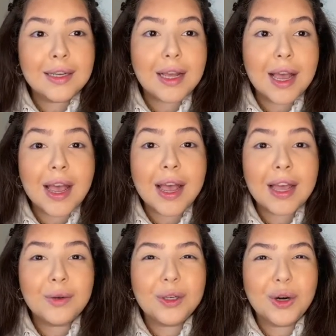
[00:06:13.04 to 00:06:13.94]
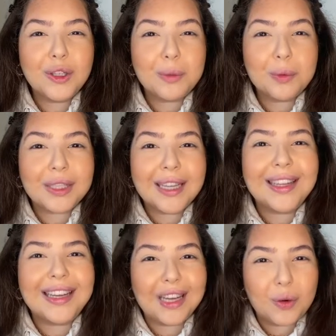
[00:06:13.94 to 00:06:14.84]
And we're going to pretend
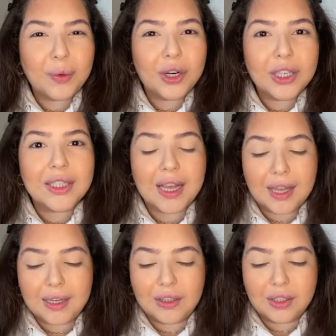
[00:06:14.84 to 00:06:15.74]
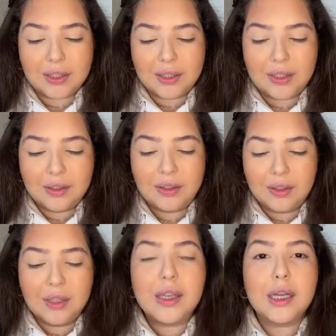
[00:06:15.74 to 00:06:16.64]
it works, and it does
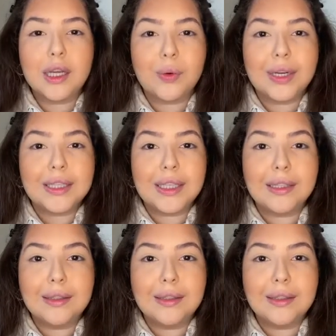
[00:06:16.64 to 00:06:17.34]
erase it.